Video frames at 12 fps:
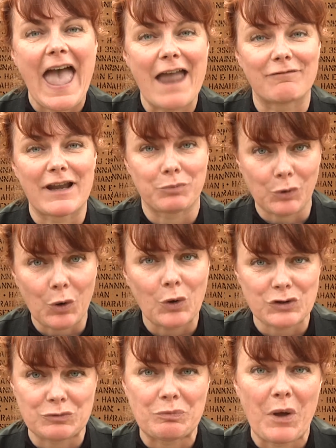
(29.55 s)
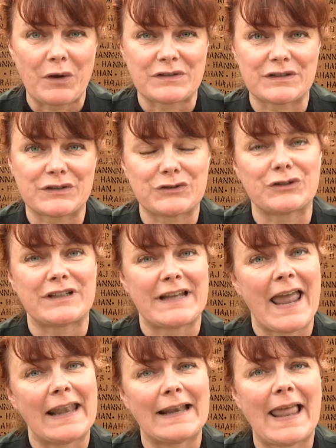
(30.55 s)
air raid precaution post that stood in
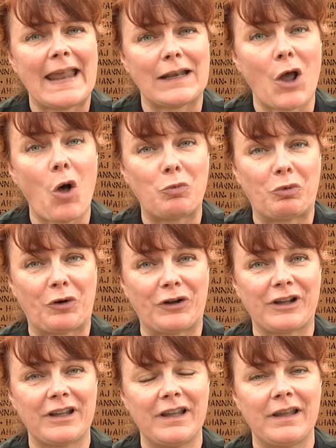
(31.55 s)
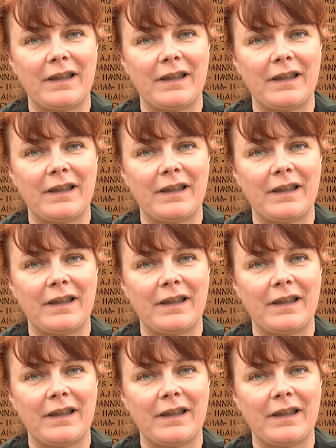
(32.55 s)
Hen Lane, Holbrook.